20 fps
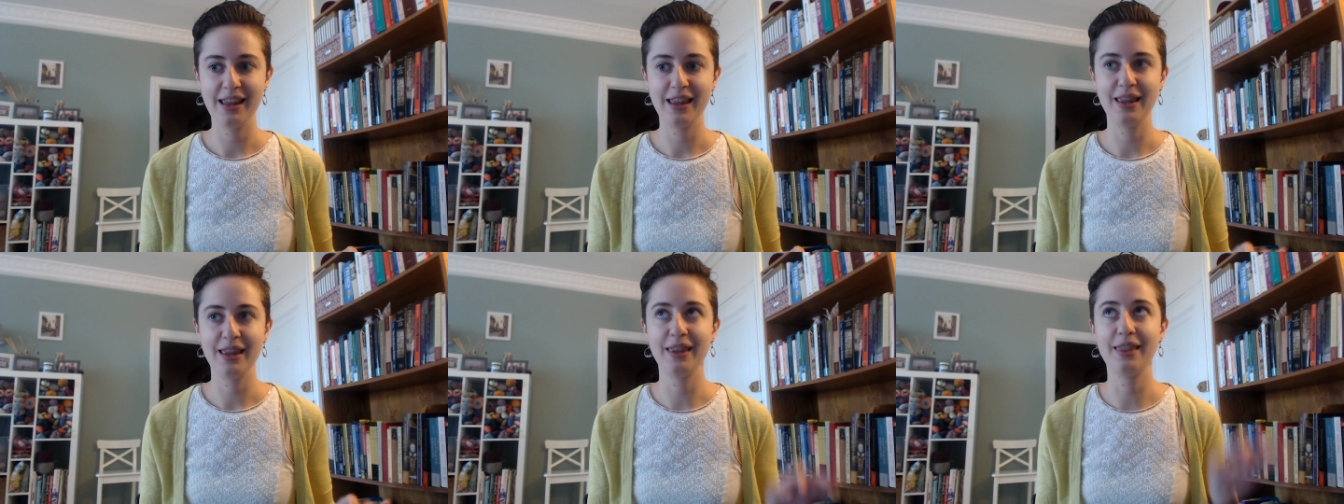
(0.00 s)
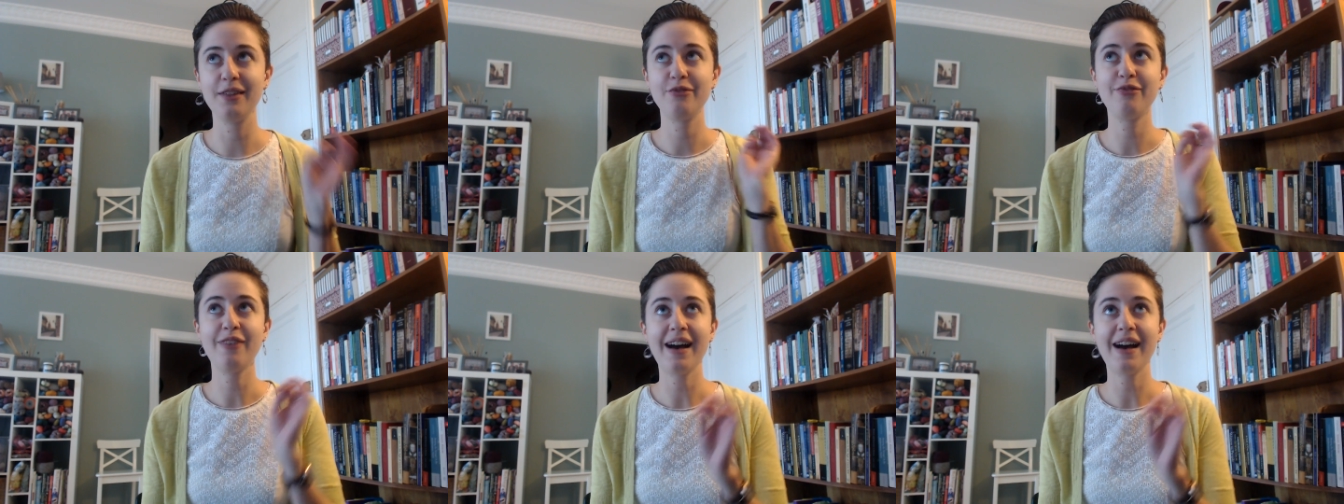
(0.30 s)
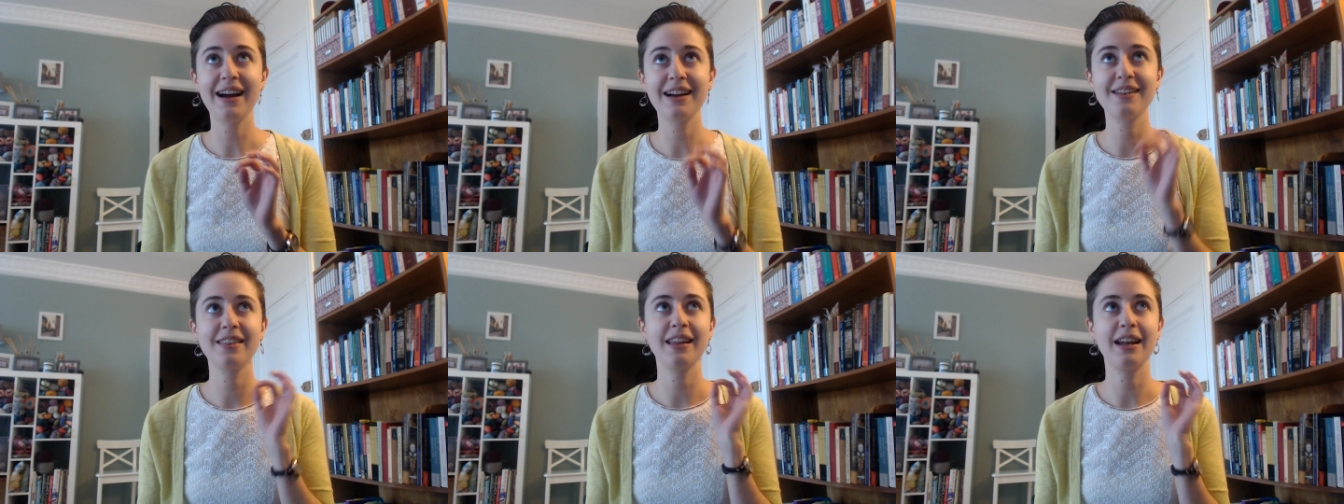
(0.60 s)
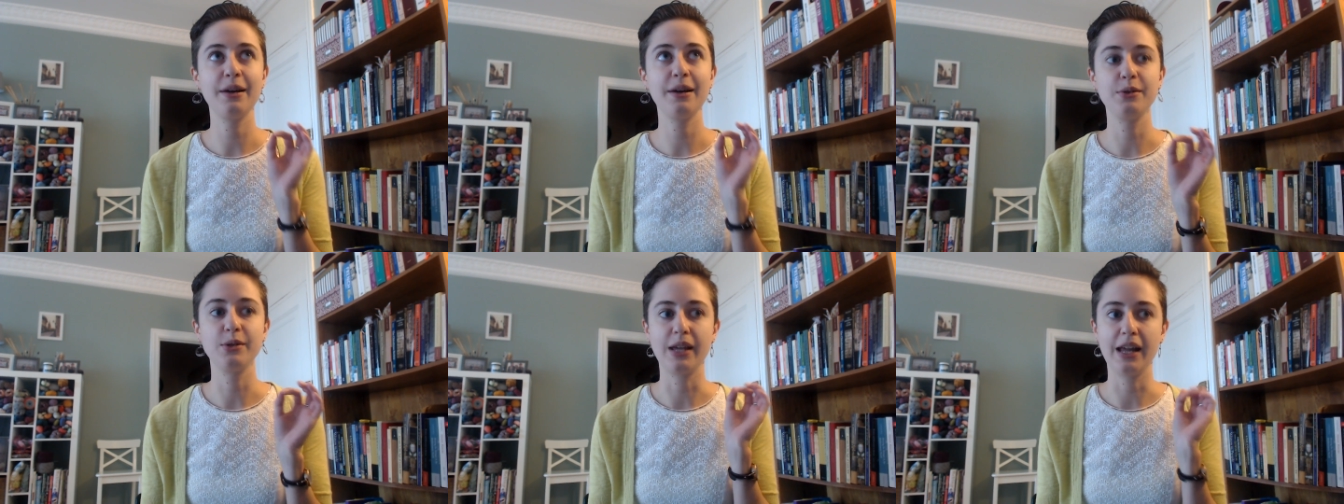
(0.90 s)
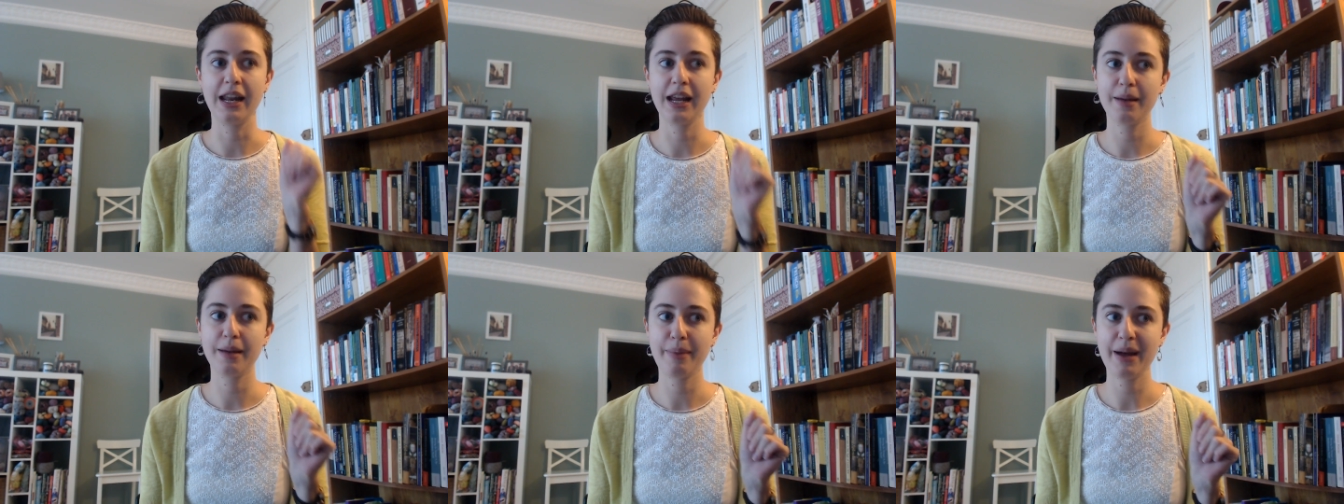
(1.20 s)
The fact that I was
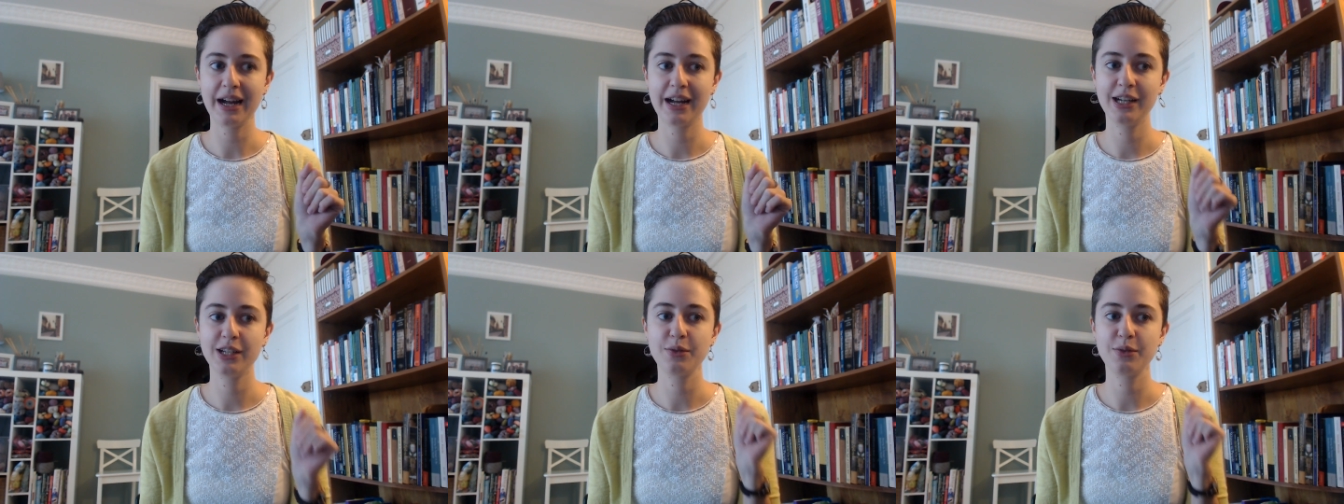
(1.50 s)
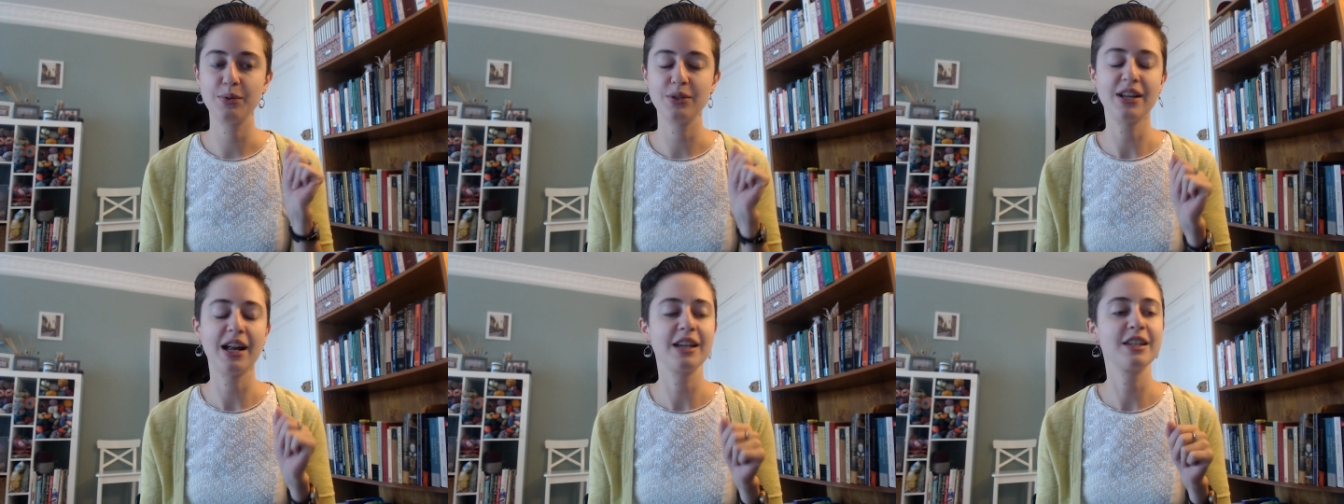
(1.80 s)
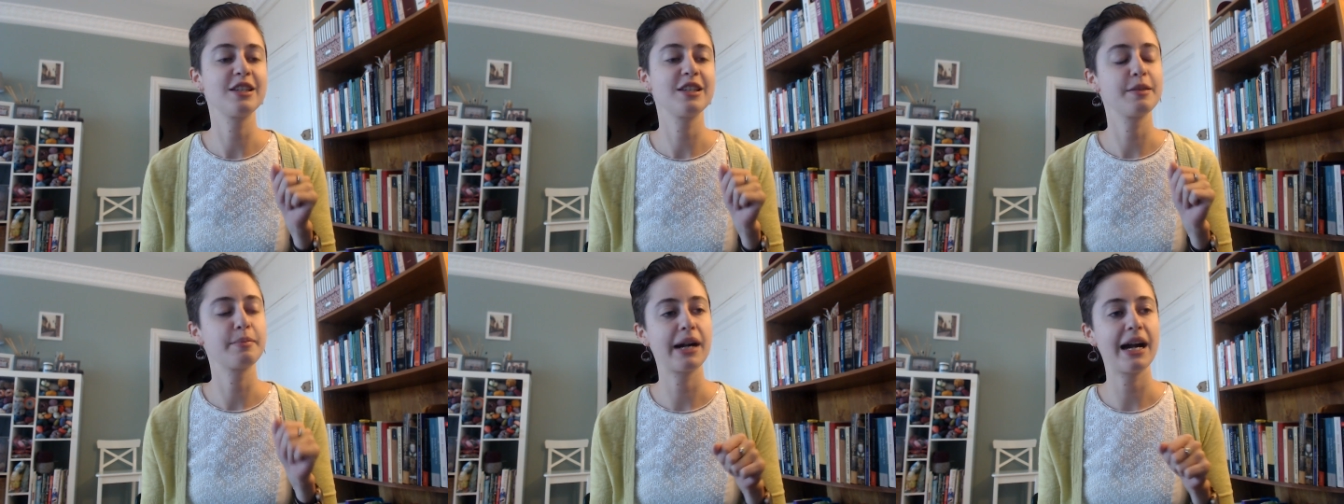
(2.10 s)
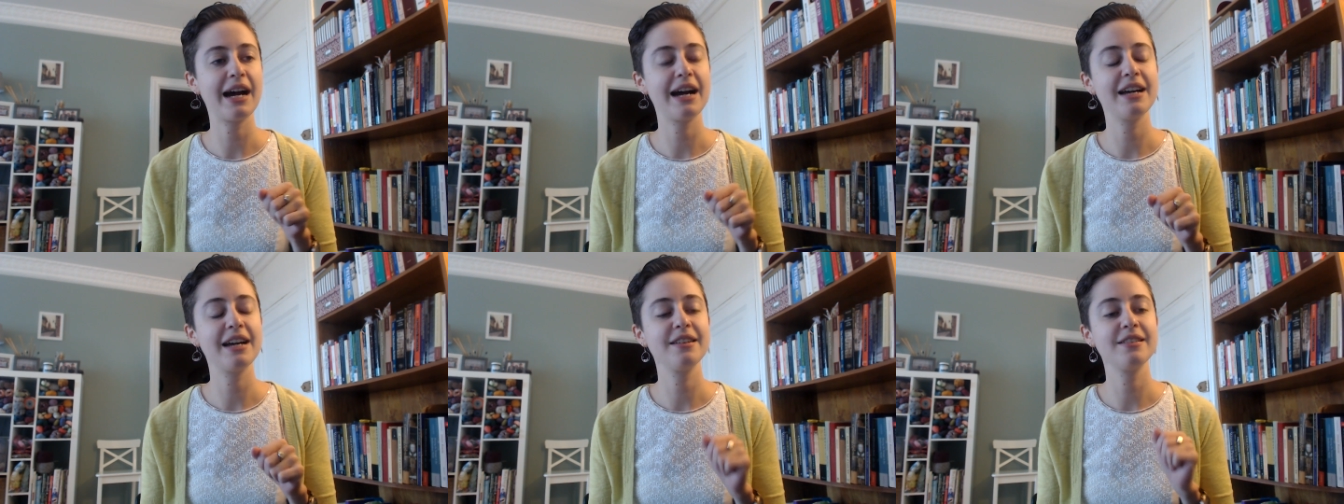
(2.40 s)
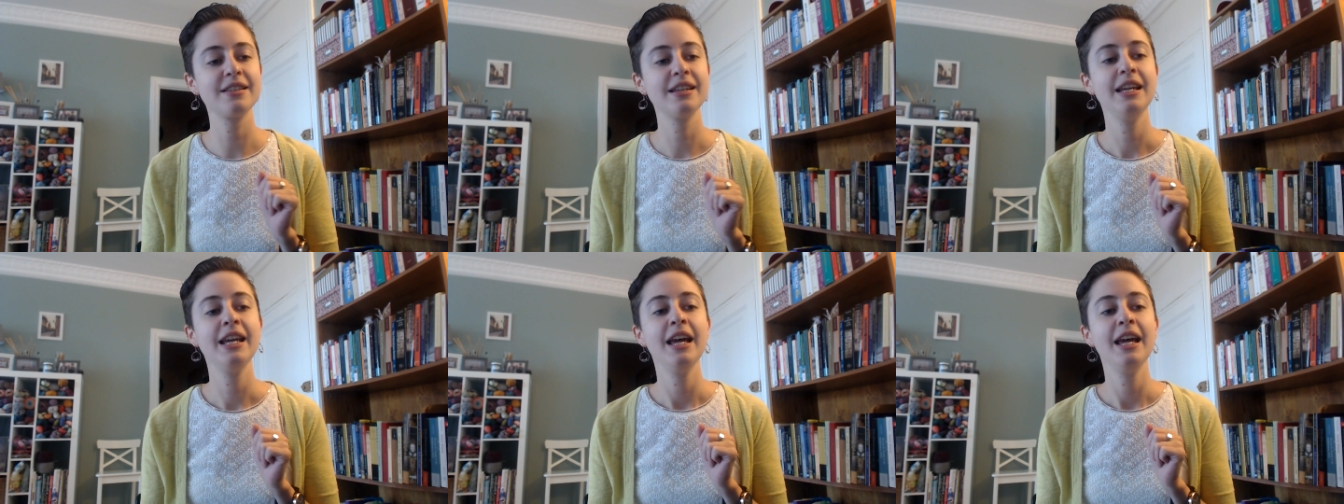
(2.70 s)
getting a package was not a
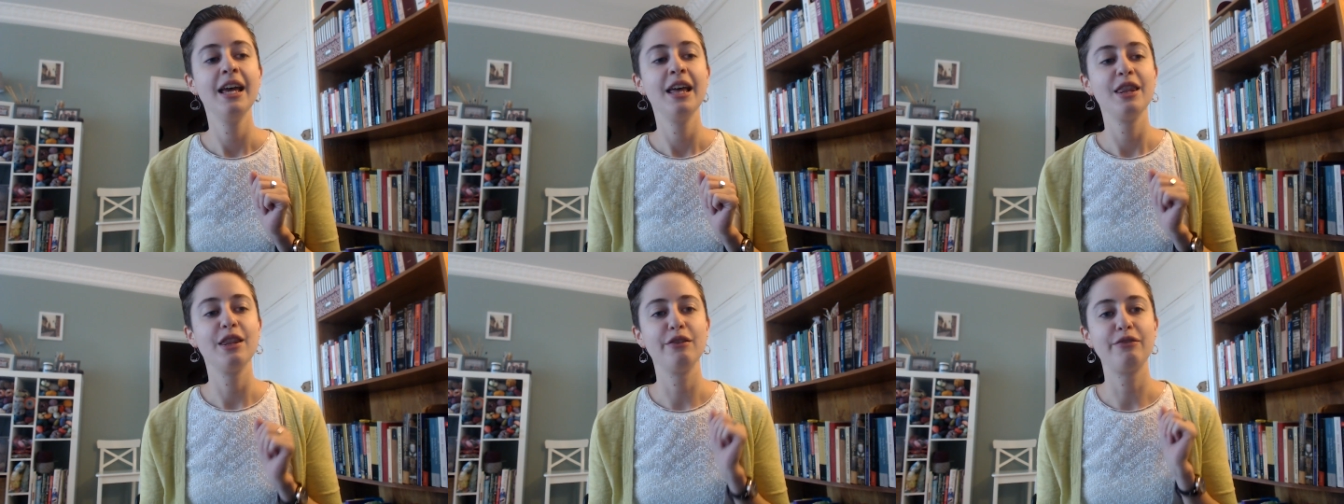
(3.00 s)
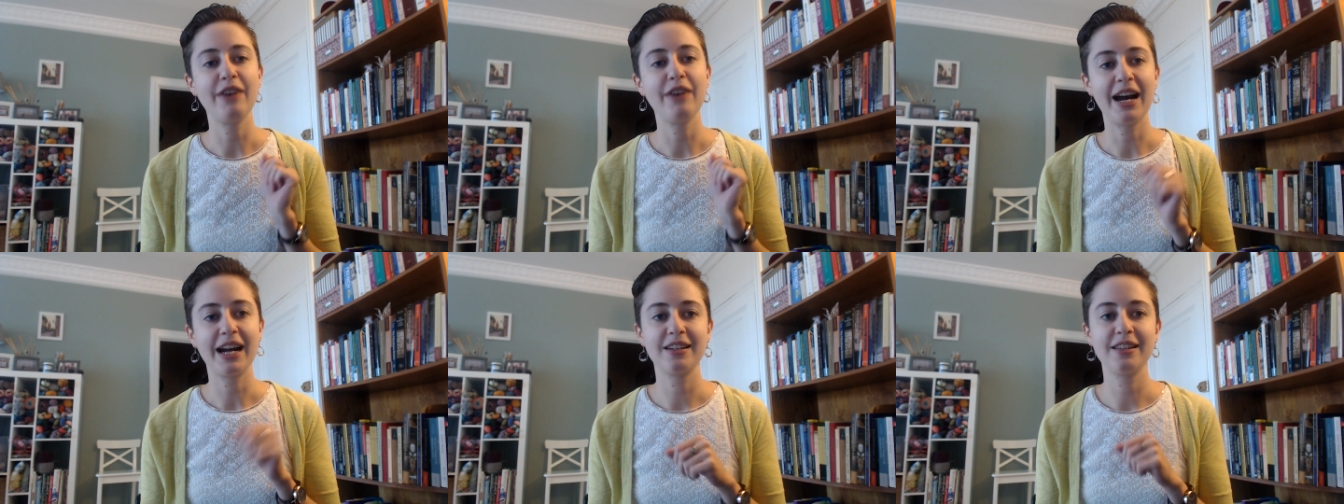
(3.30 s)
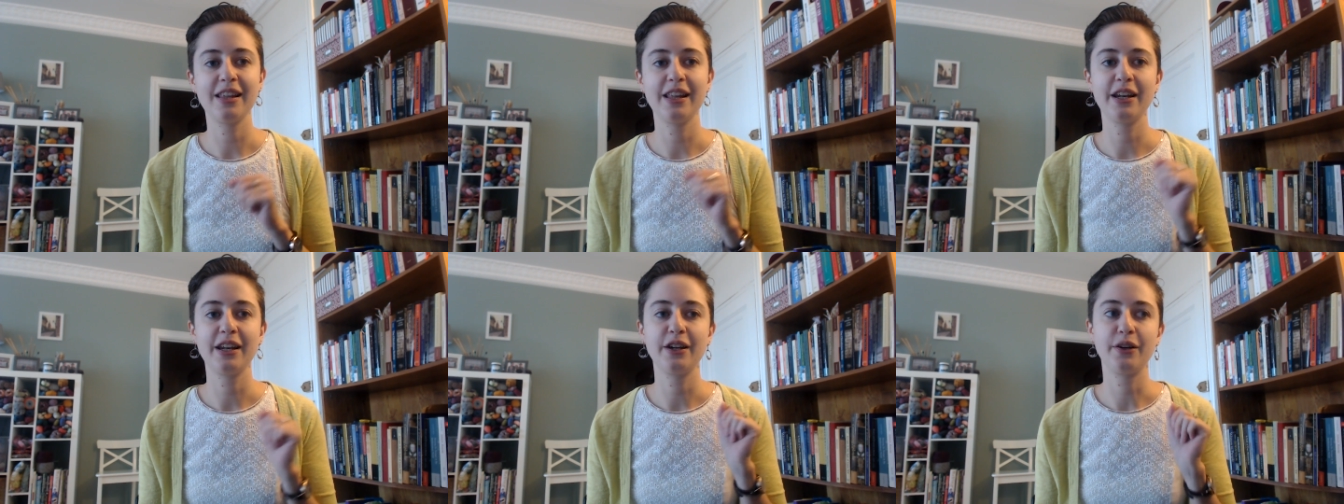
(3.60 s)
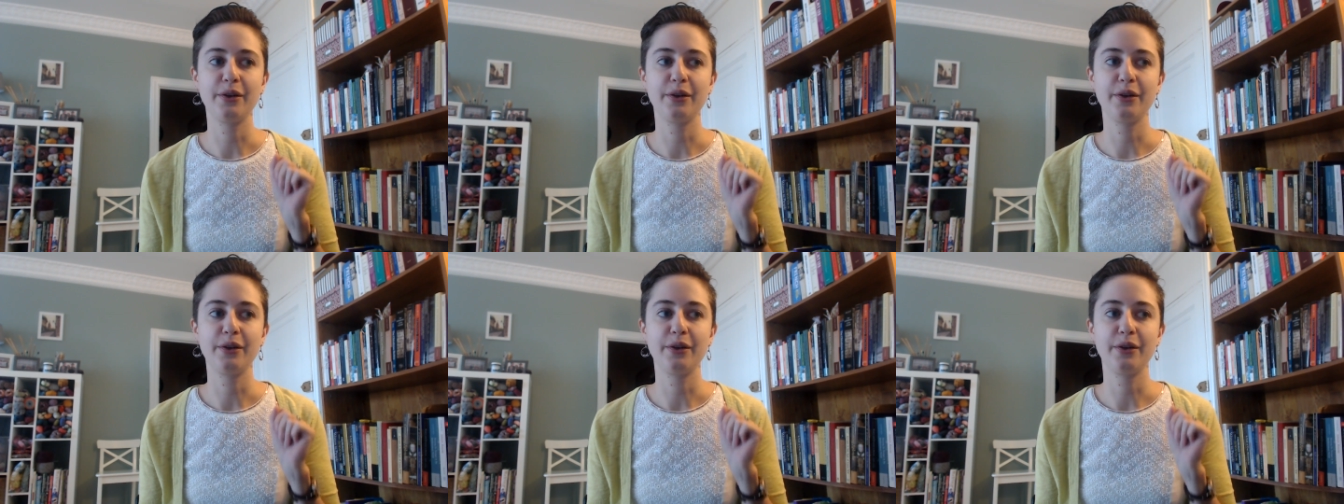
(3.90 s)
surprise. The fact that it